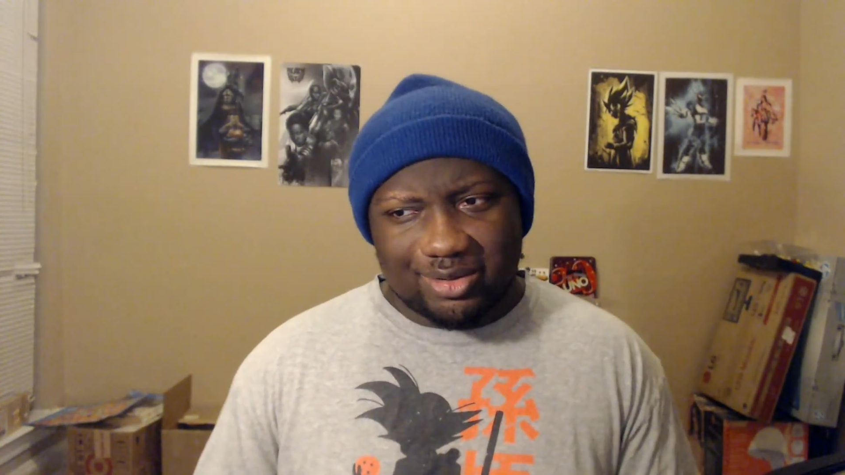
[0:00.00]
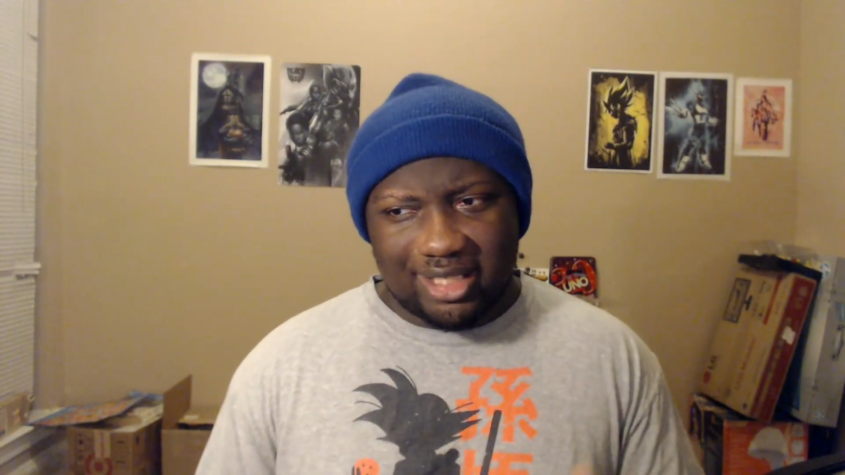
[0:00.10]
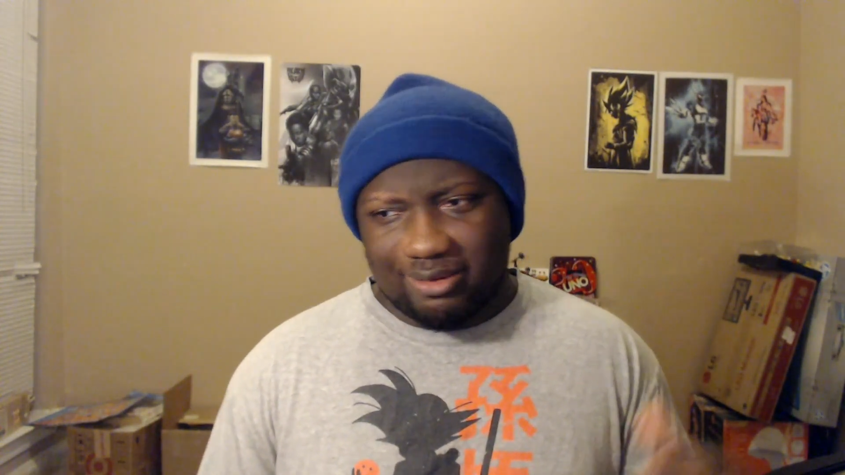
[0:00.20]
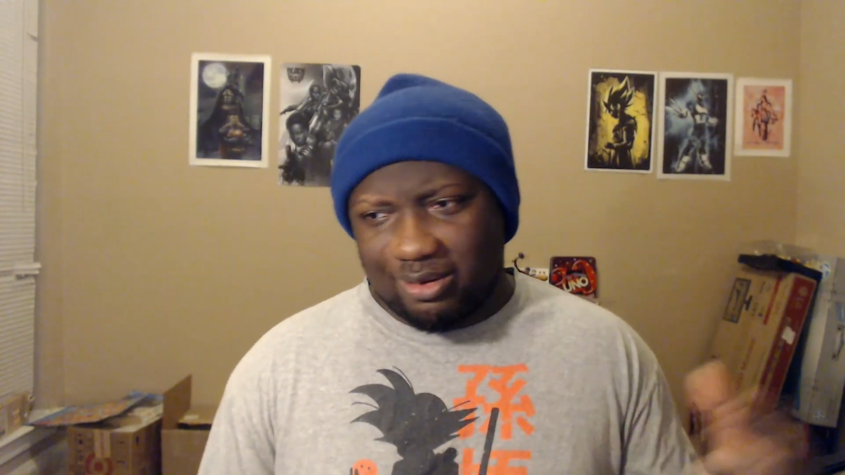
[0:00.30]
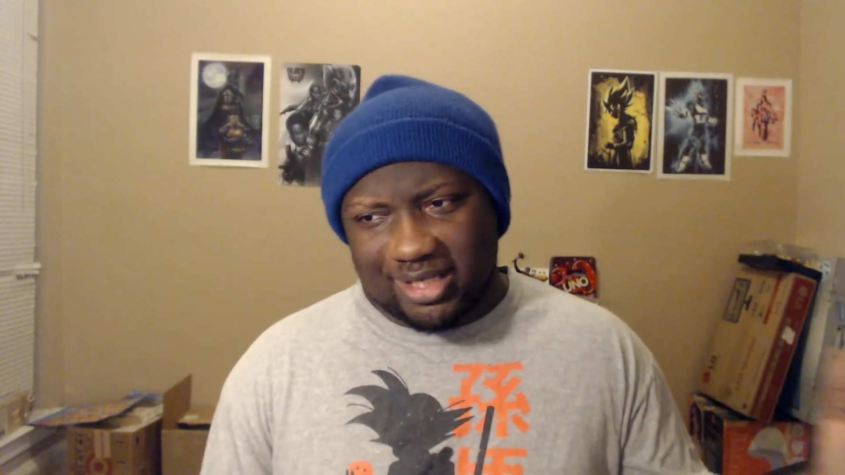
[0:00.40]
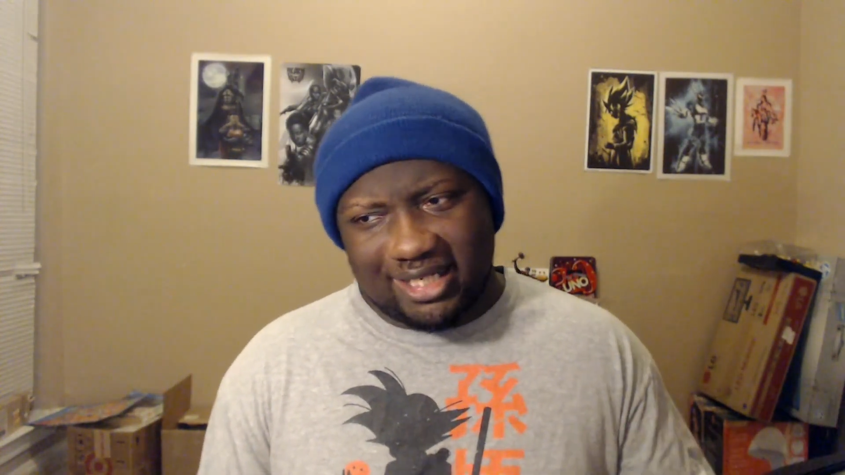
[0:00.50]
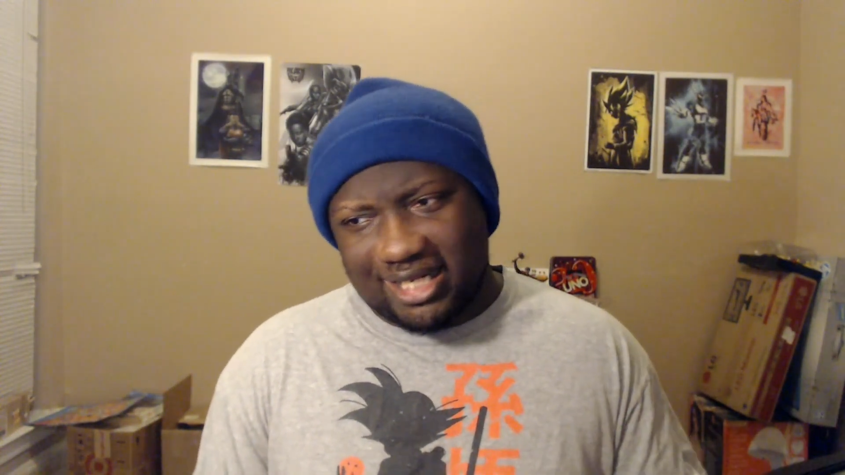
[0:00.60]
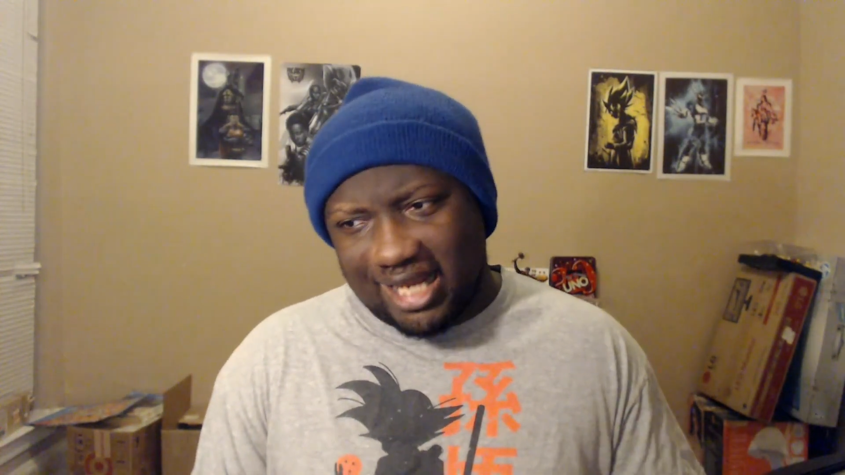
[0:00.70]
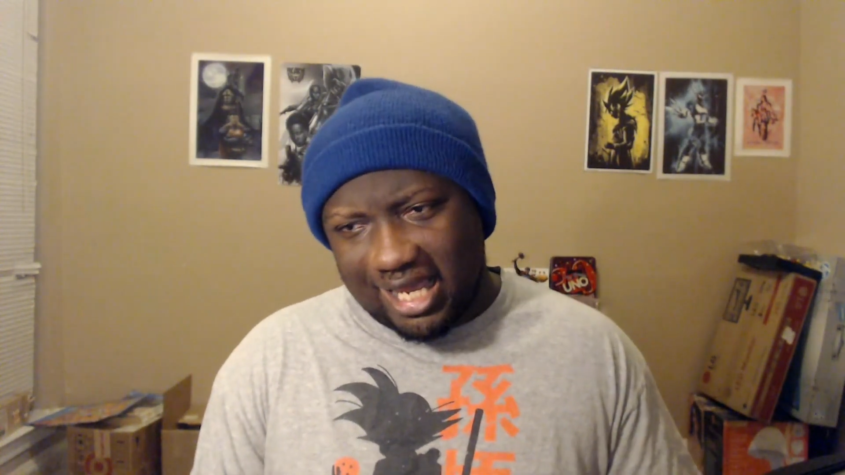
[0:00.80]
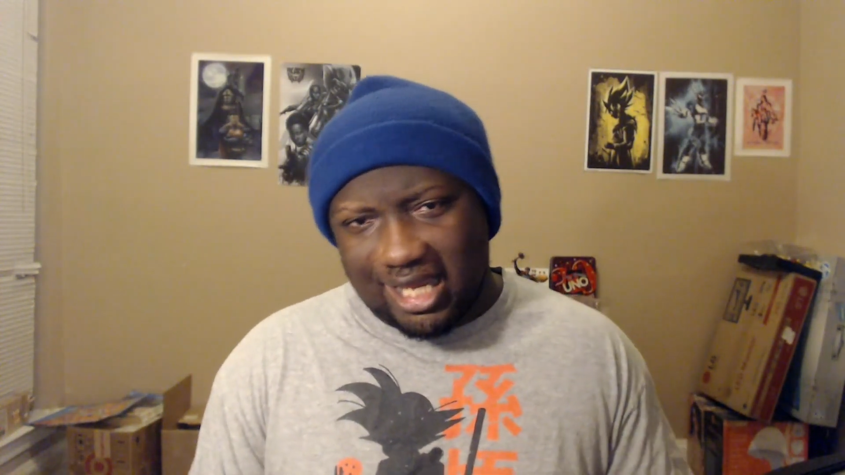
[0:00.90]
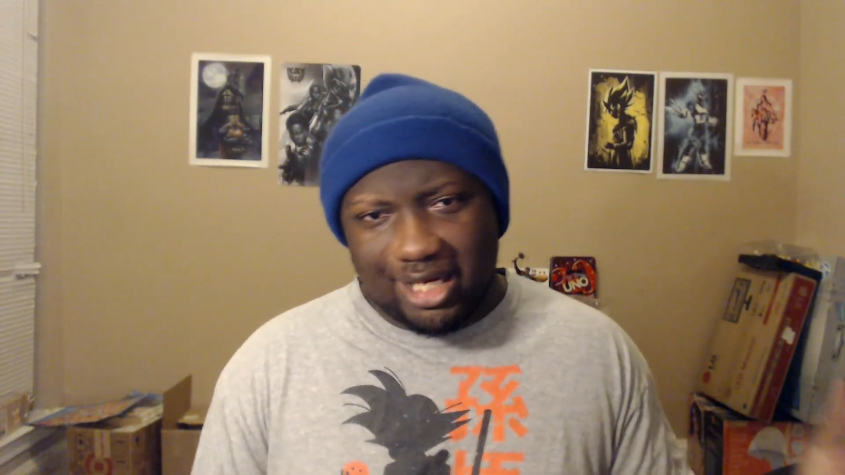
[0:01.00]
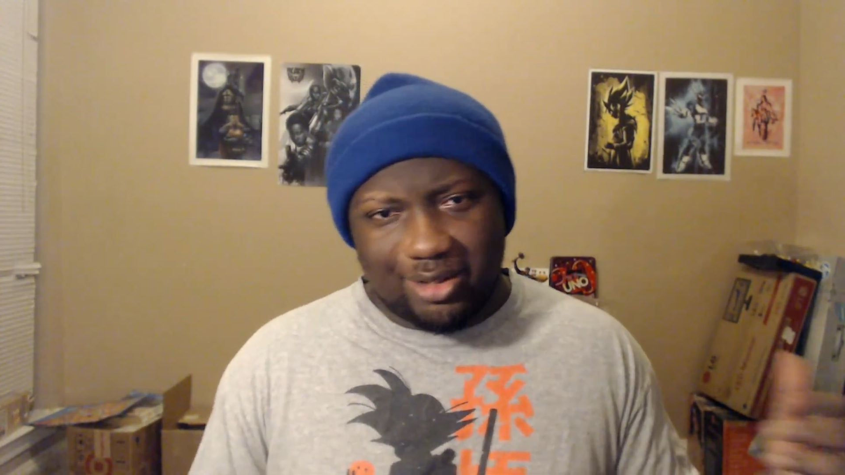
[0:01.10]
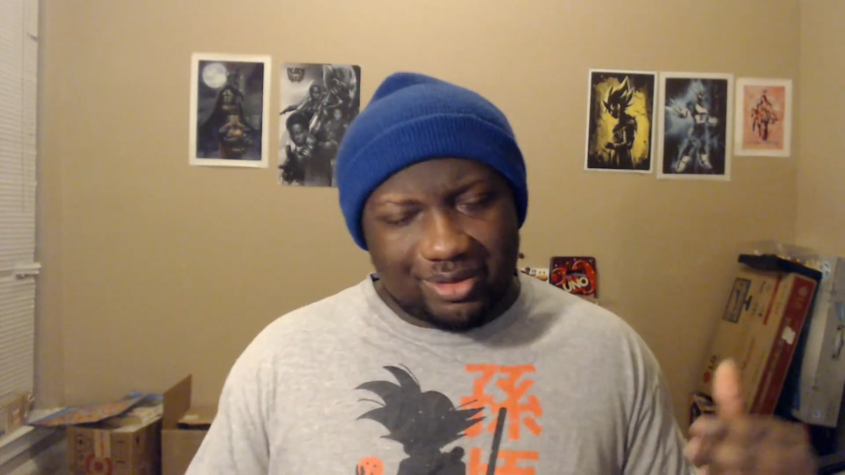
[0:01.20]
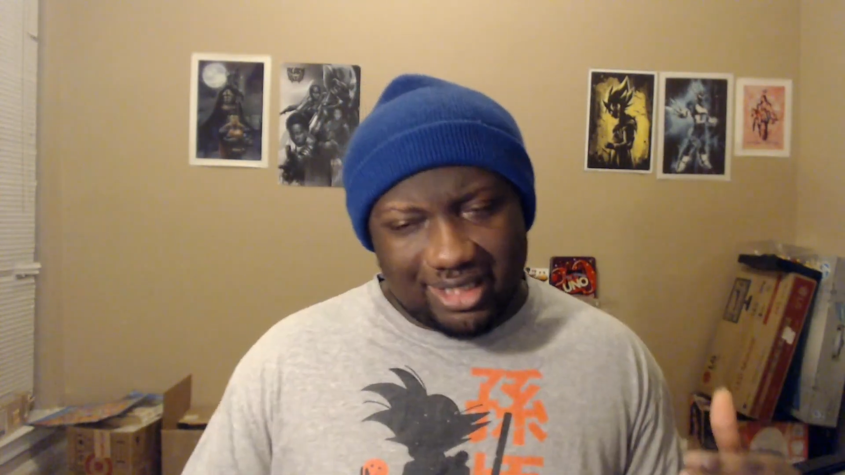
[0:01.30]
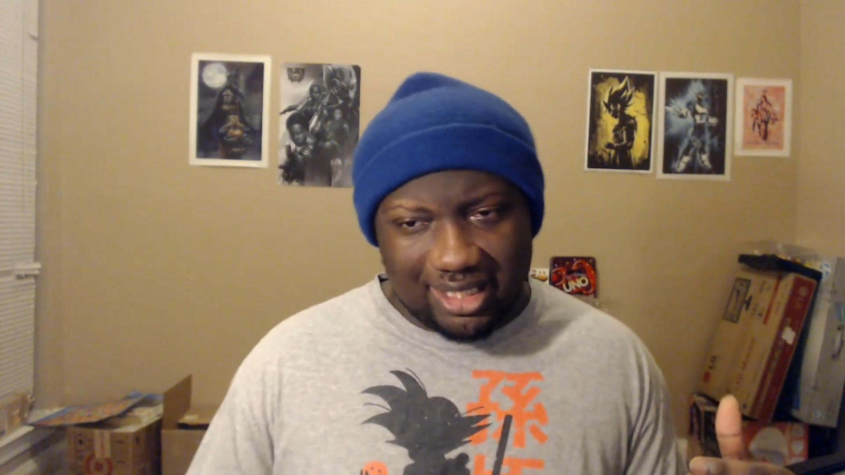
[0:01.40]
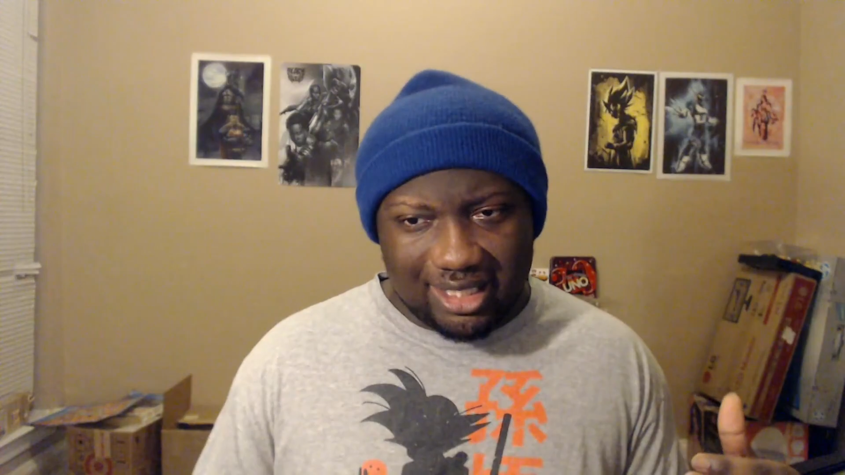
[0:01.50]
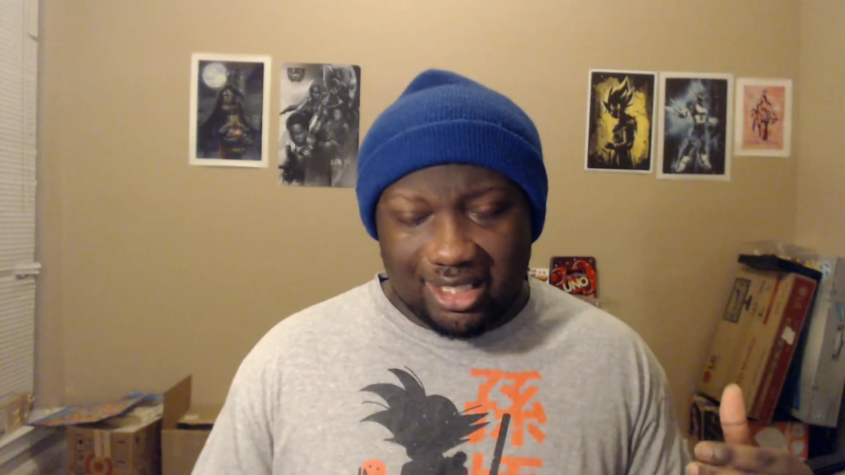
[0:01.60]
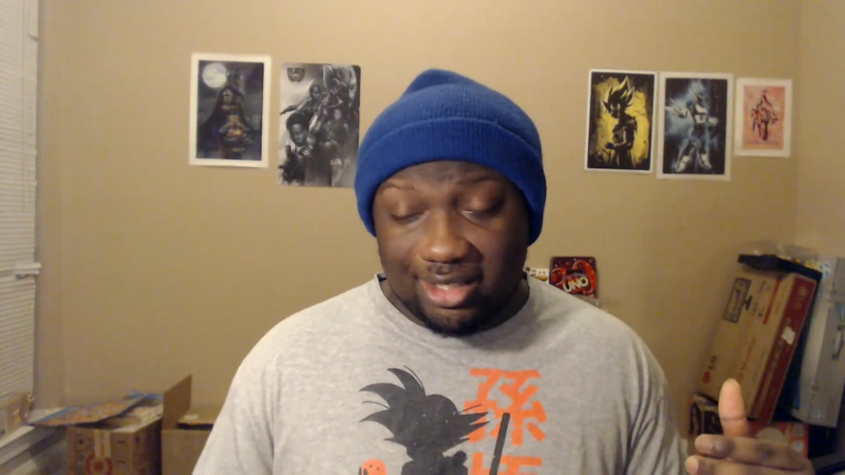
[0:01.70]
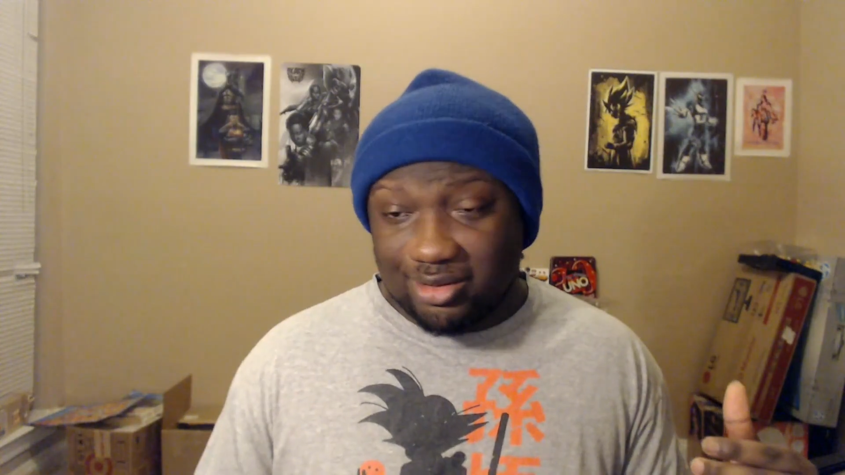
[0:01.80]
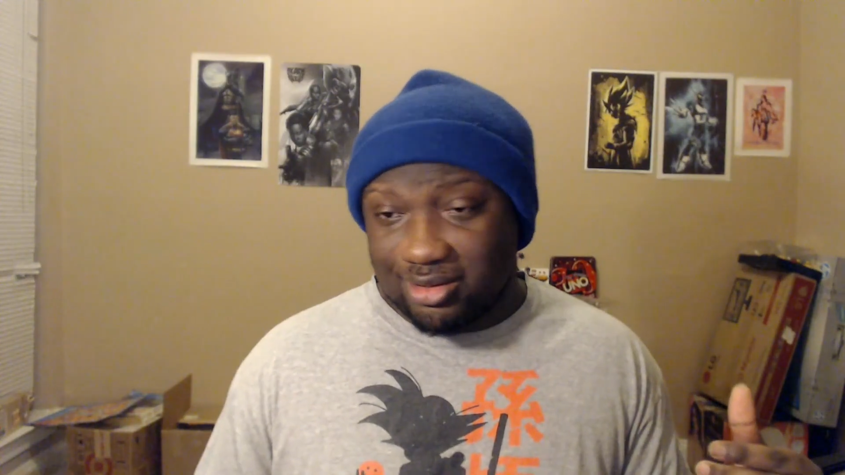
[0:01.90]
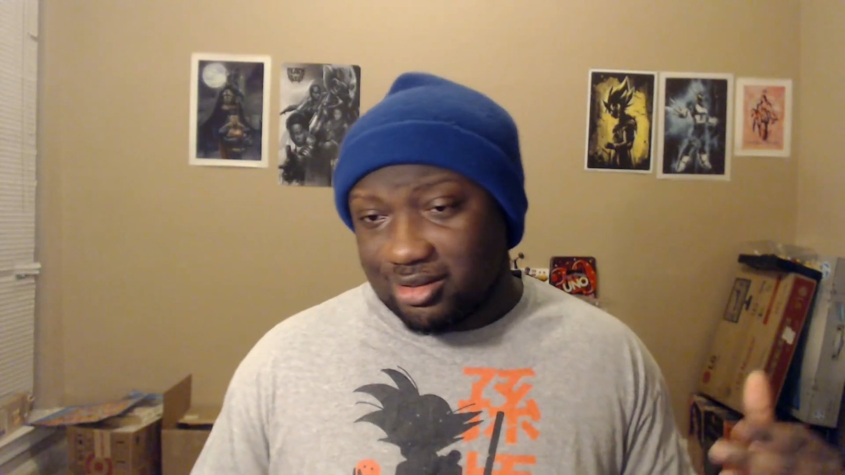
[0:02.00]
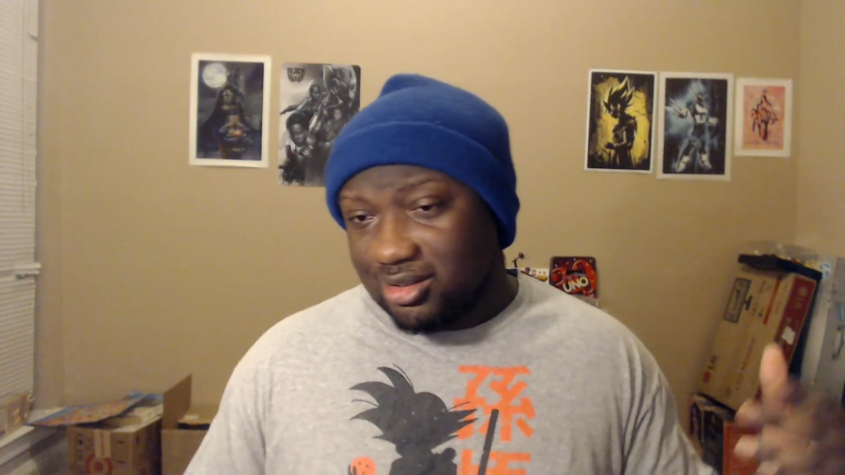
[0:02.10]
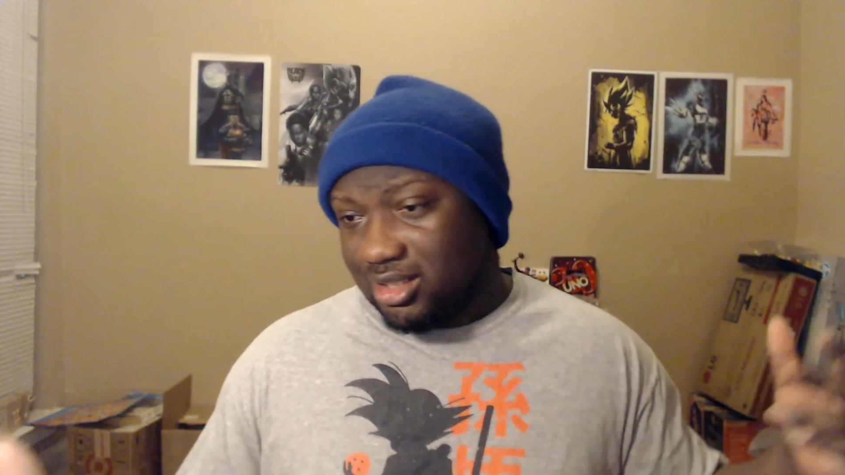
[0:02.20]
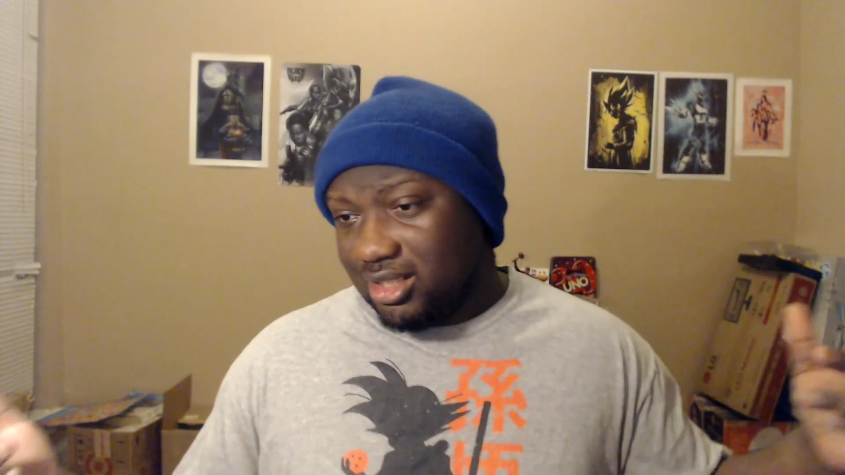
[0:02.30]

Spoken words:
or like when I was like 9 or 10, or